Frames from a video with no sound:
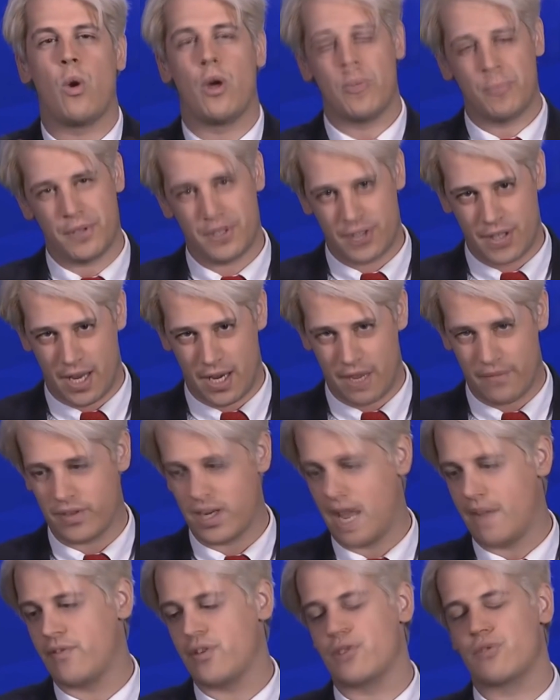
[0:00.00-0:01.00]
1% of
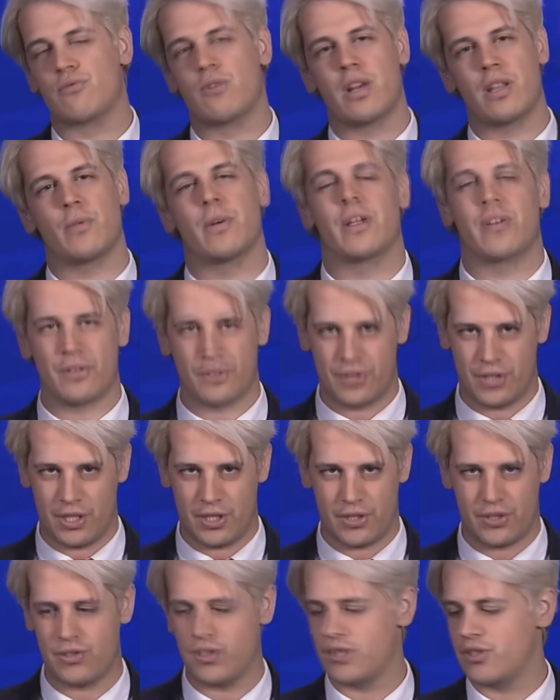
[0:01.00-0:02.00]
an average right the way across the
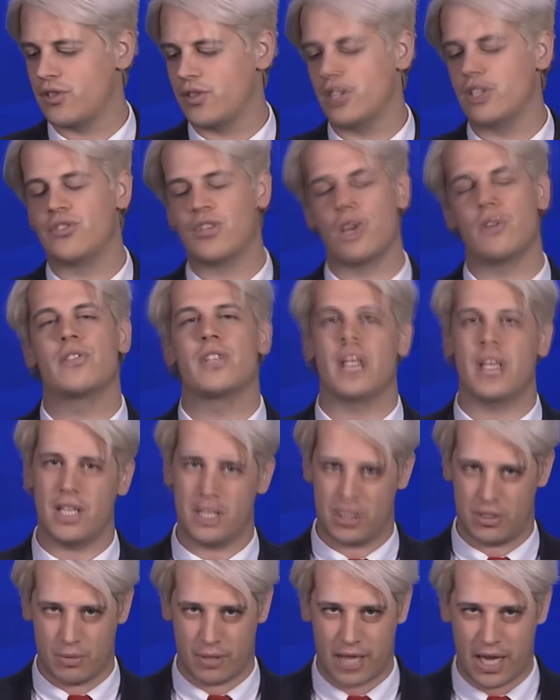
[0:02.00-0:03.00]
industry, so they don't take
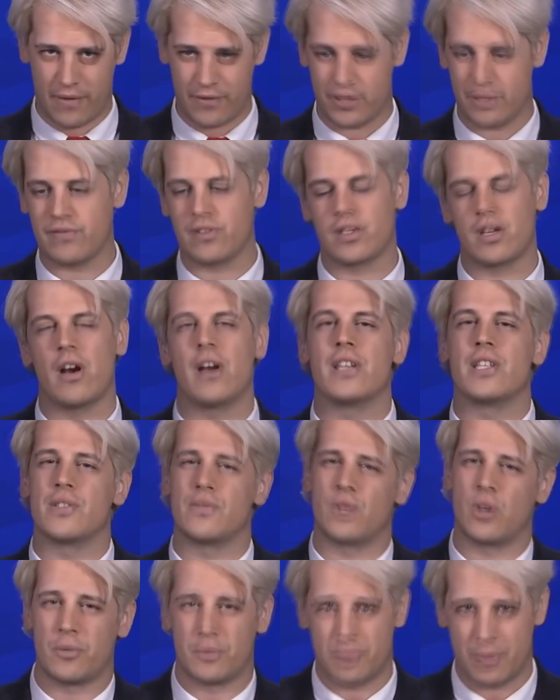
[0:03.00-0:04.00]
into account the different kinds
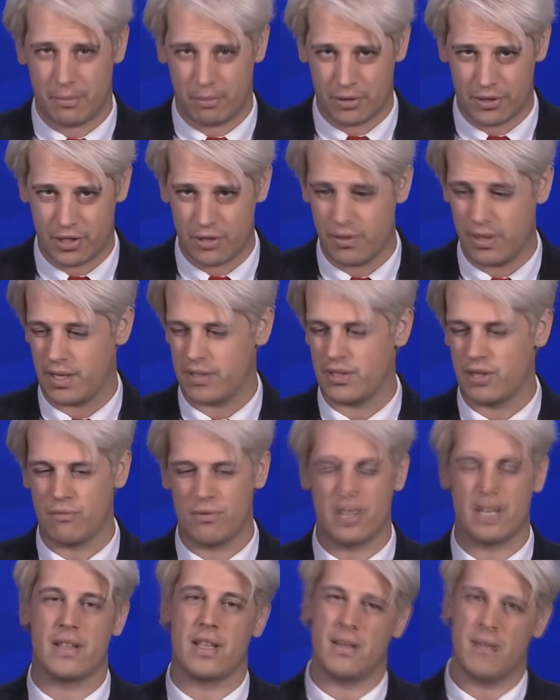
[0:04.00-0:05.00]
of jobs people are doing, so
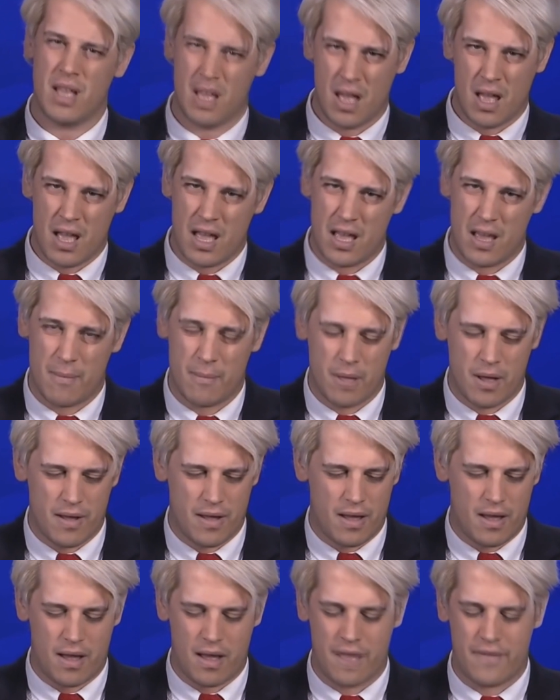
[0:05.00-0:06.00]
really they're
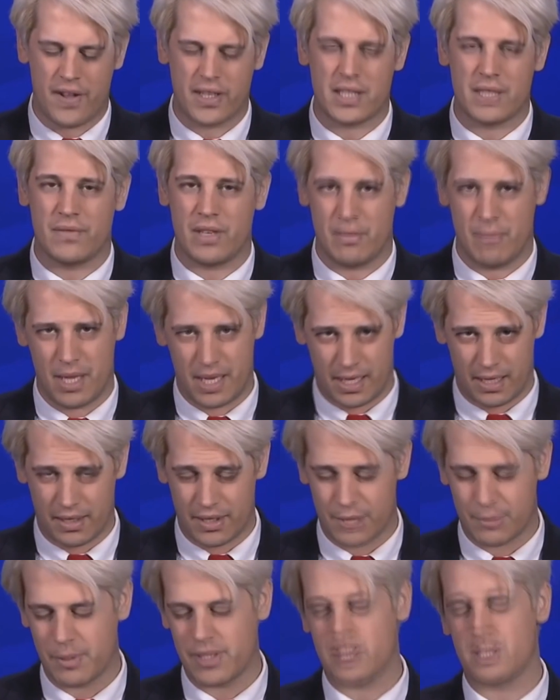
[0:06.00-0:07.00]
effectively
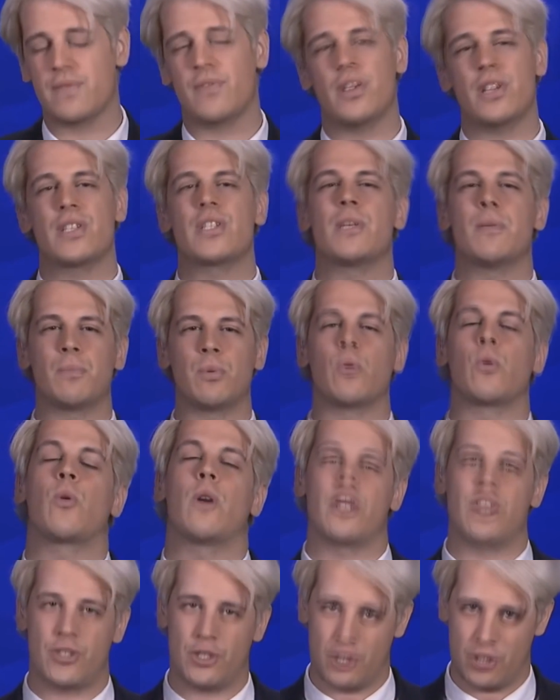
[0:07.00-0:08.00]
meaningless. But there's a very simple
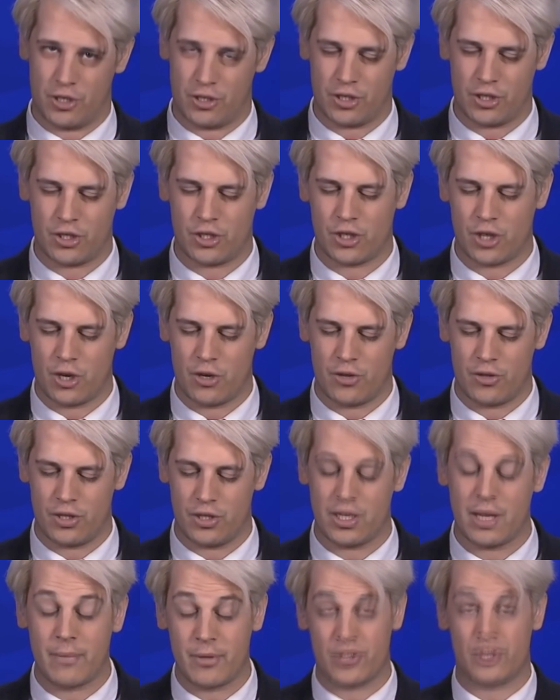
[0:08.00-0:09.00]
question
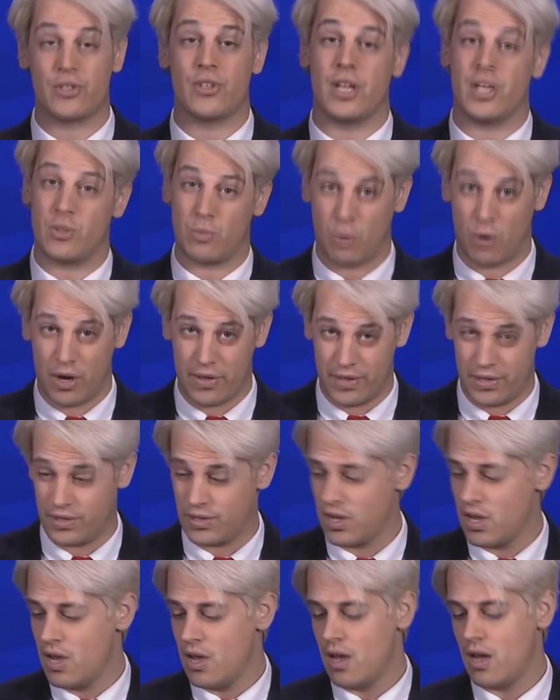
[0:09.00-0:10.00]
that demonstrates why
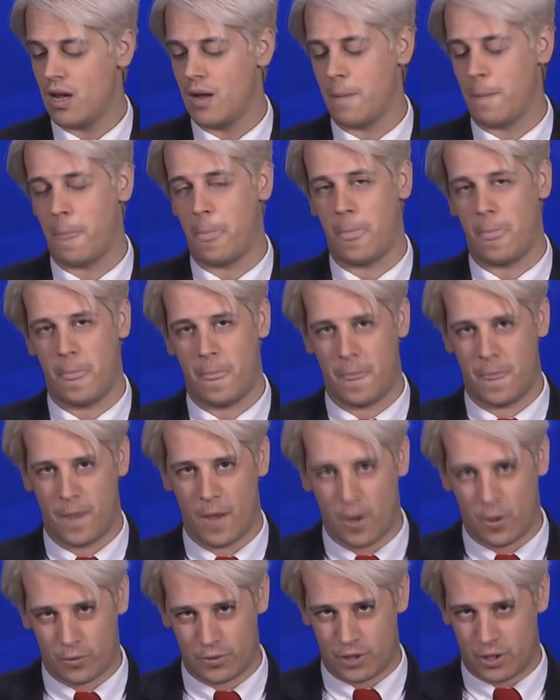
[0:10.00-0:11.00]

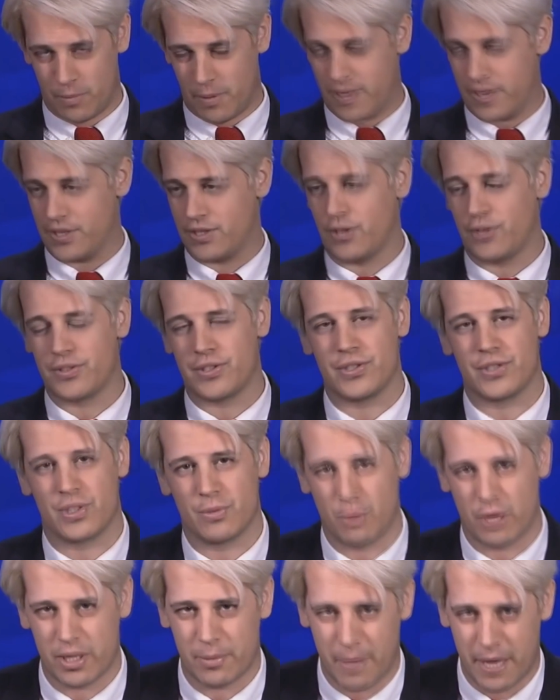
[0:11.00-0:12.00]
the whole debate is nonsense
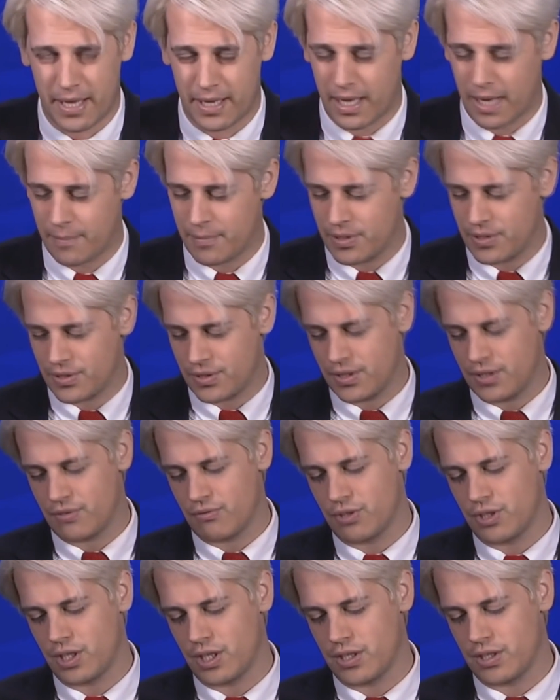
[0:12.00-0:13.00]
and why the pay gap is
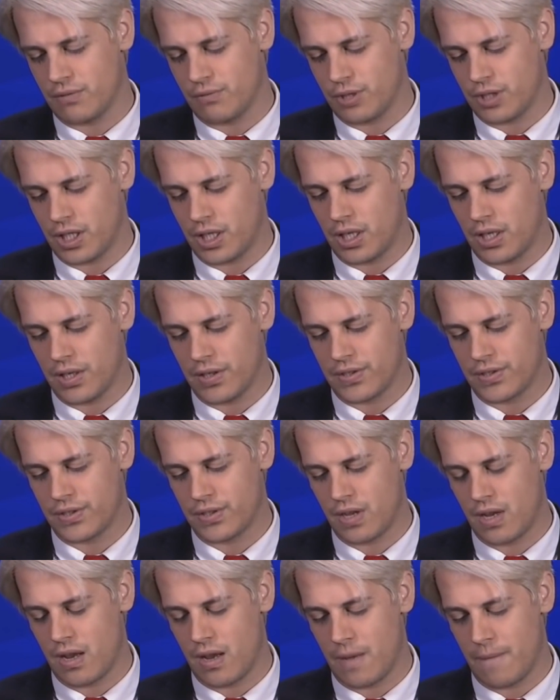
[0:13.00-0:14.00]
a
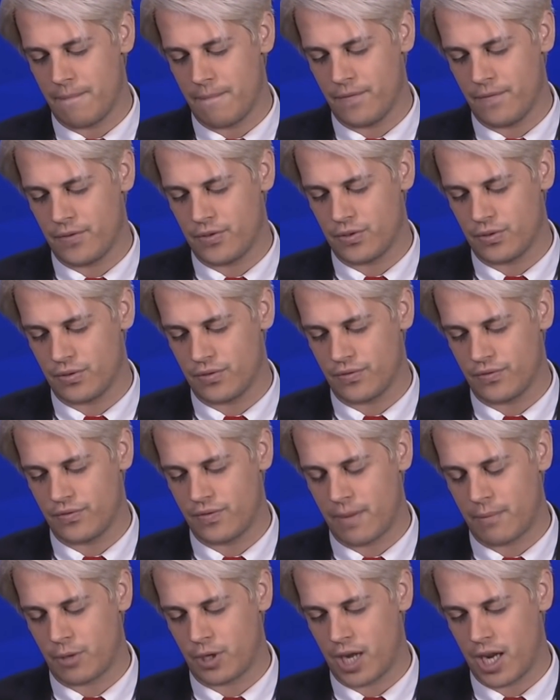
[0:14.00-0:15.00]
ridiculous sort of
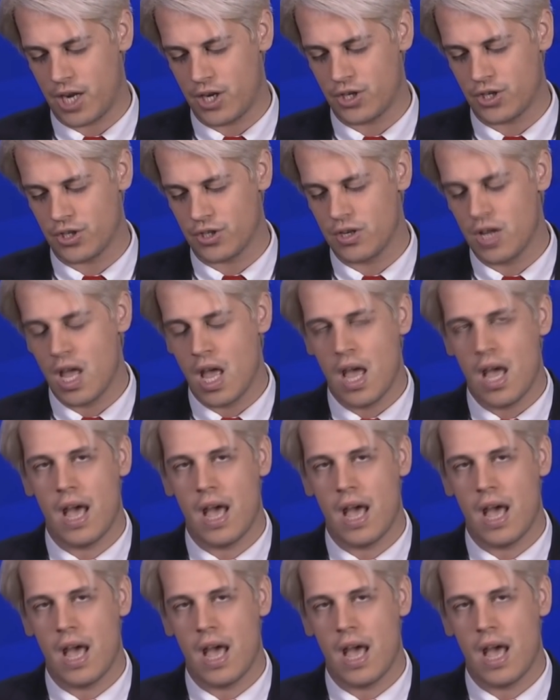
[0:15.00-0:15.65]
fabrication.